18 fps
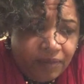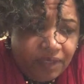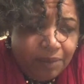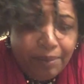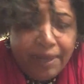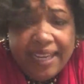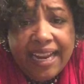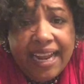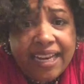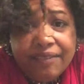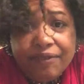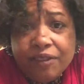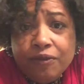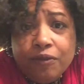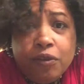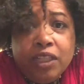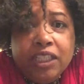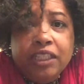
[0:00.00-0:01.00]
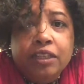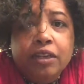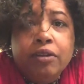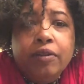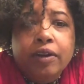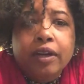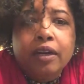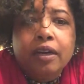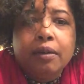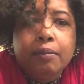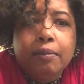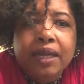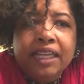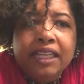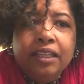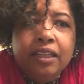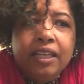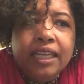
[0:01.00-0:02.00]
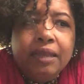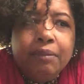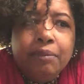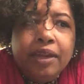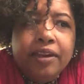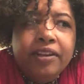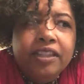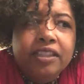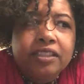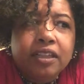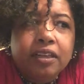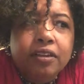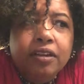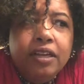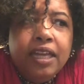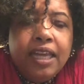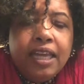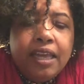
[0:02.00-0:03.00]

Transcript: may not even fully know her, but he marries her